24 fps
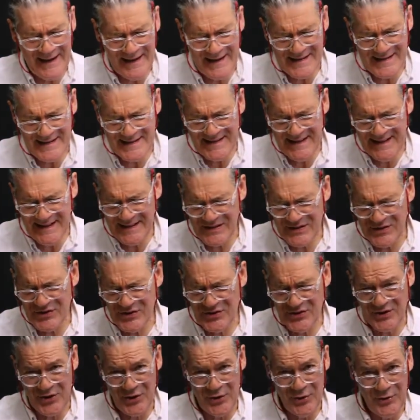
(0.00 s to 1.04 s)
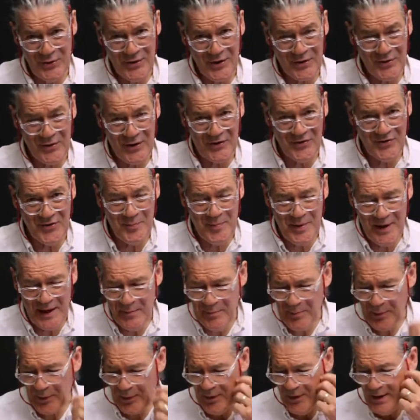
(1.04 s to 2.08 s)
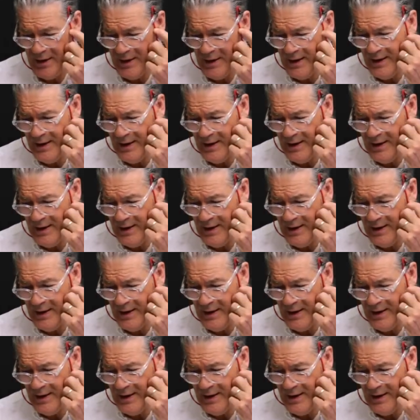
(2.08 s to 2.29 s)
does it scoot across the paper.